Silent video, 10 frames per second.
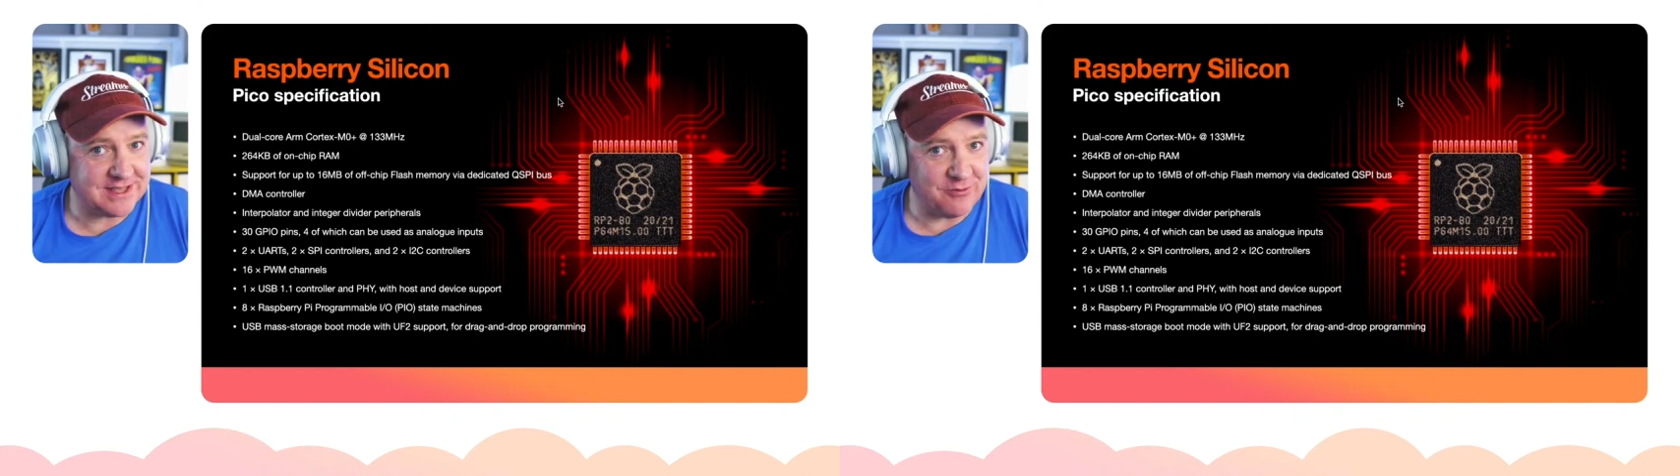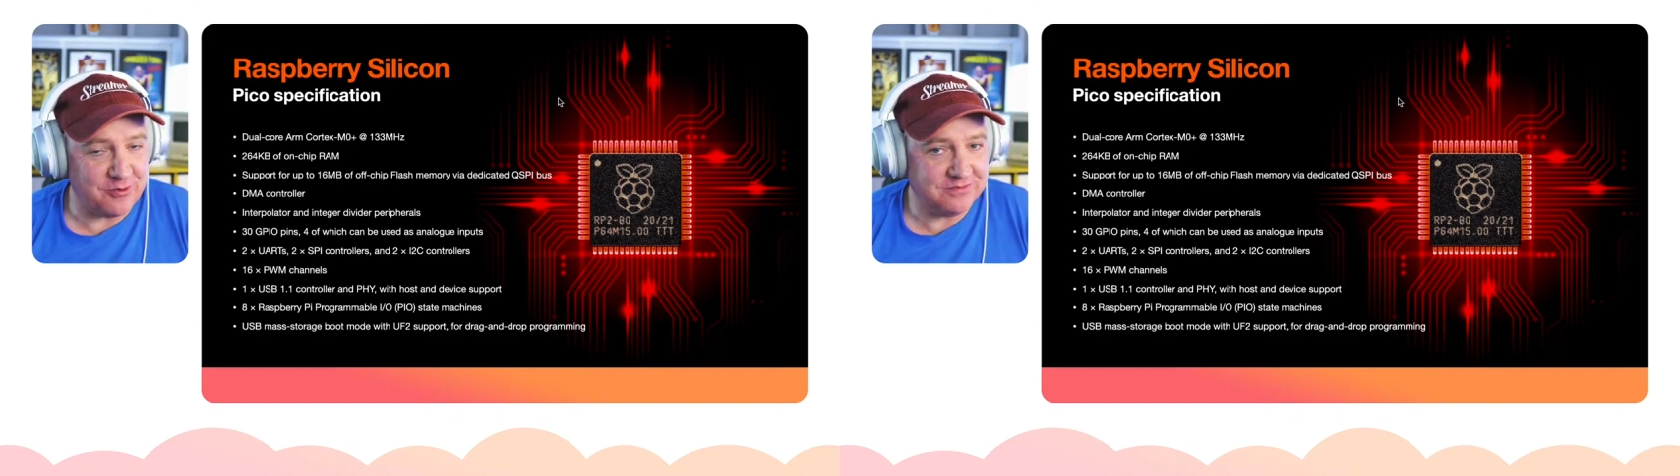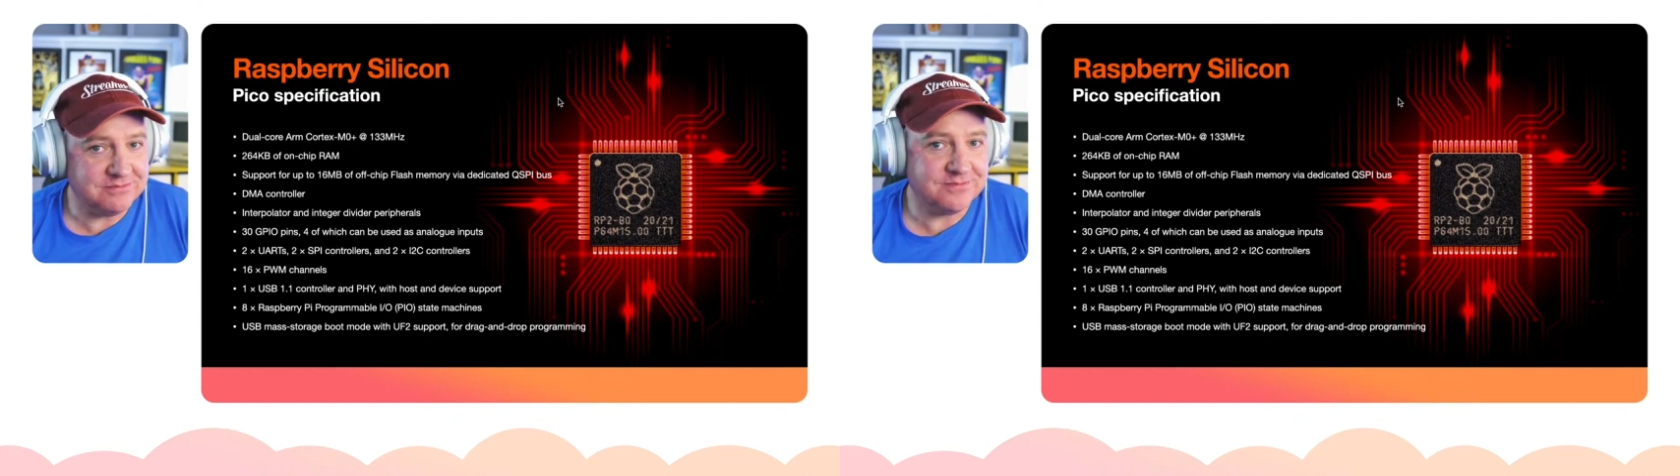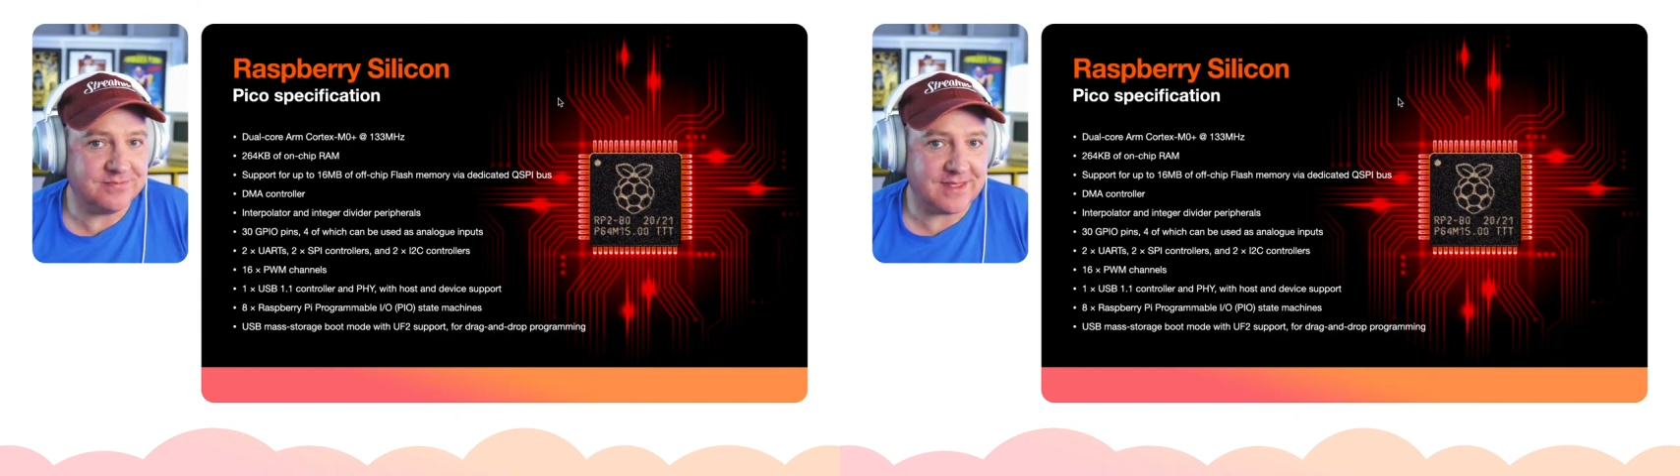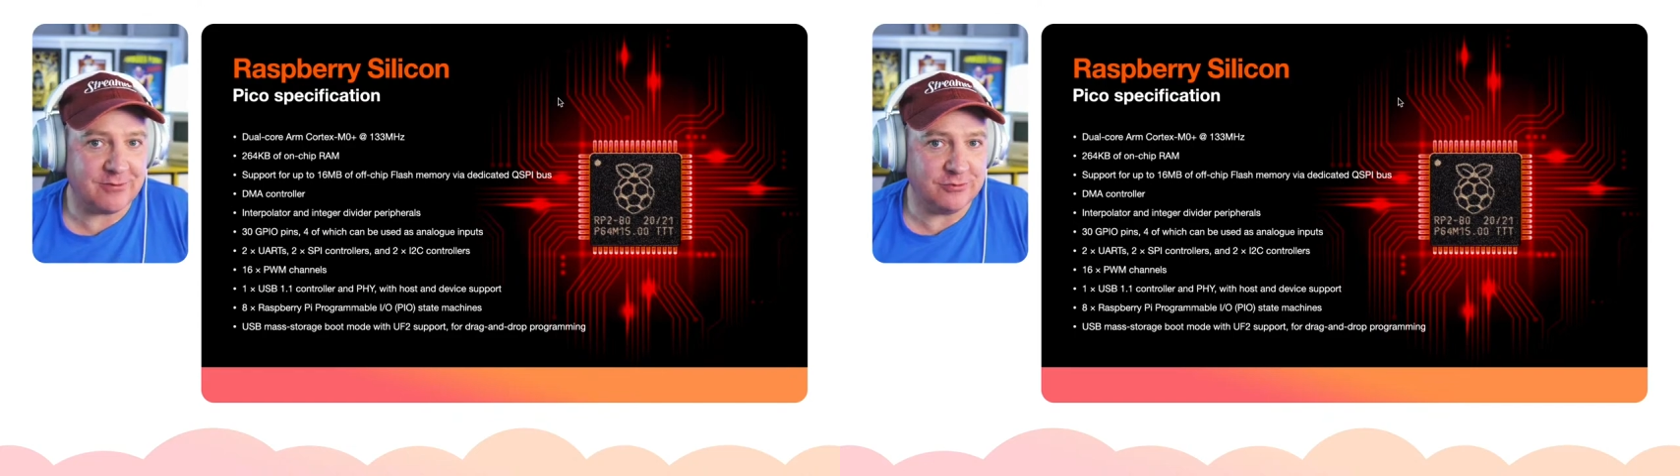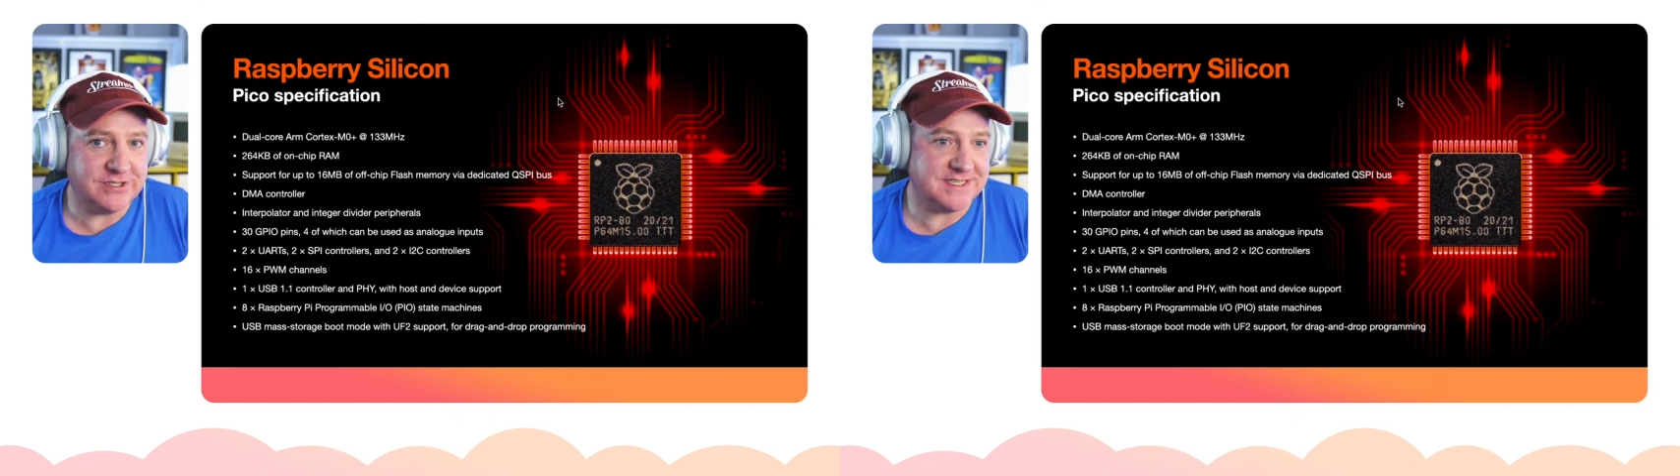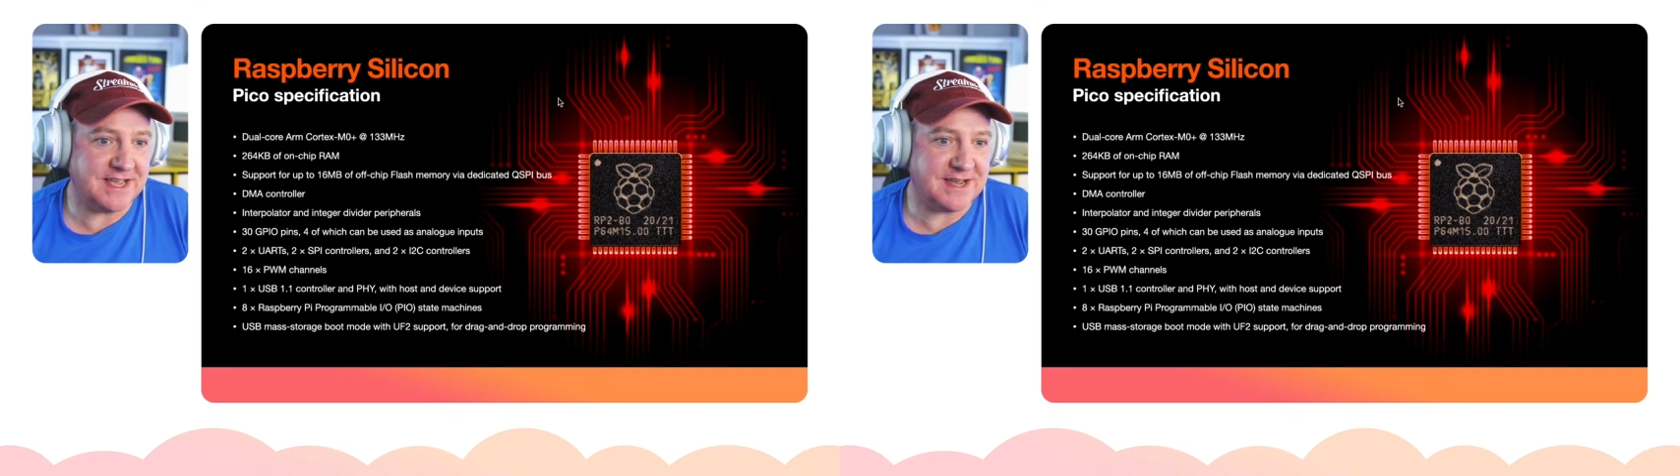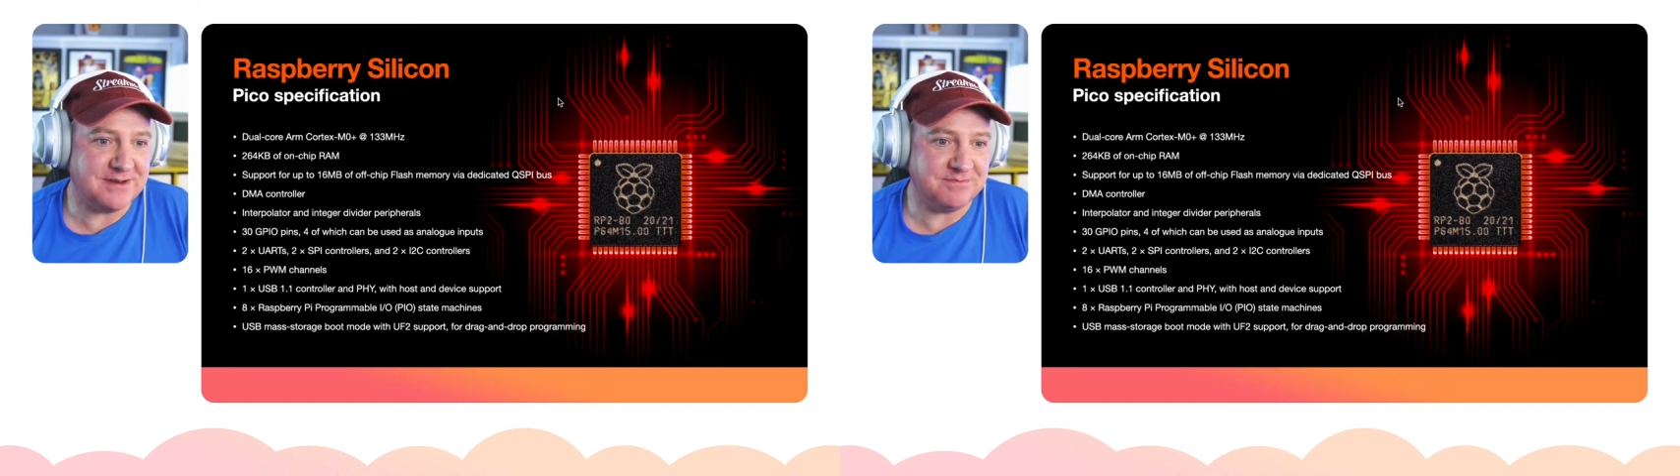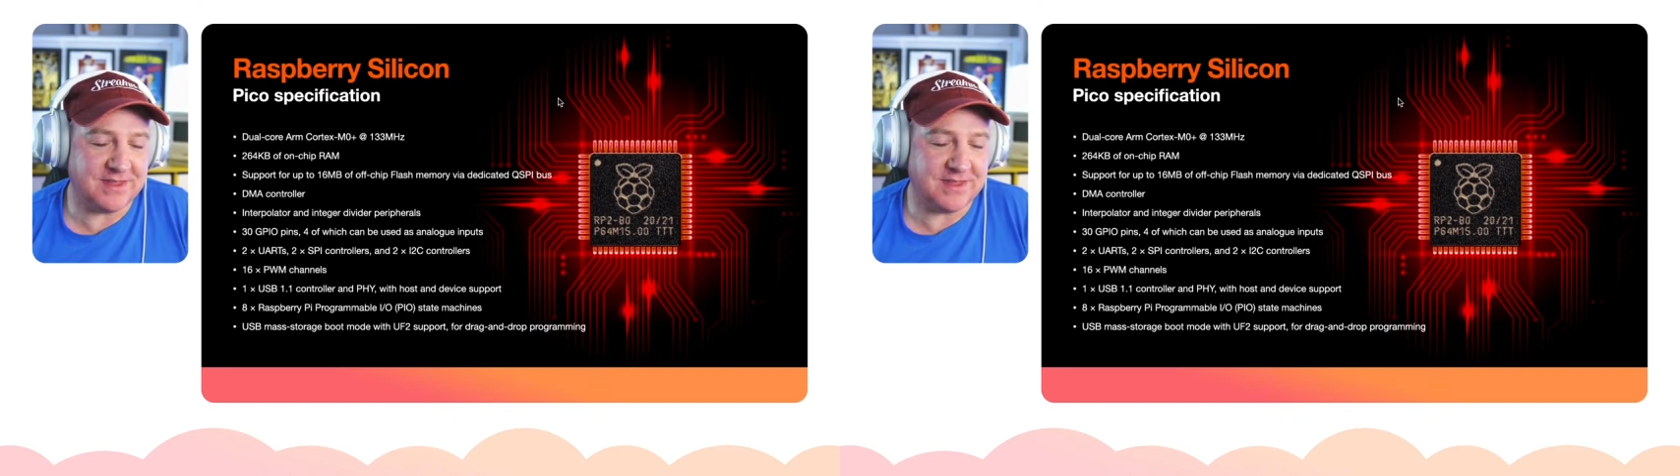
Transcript: their own design.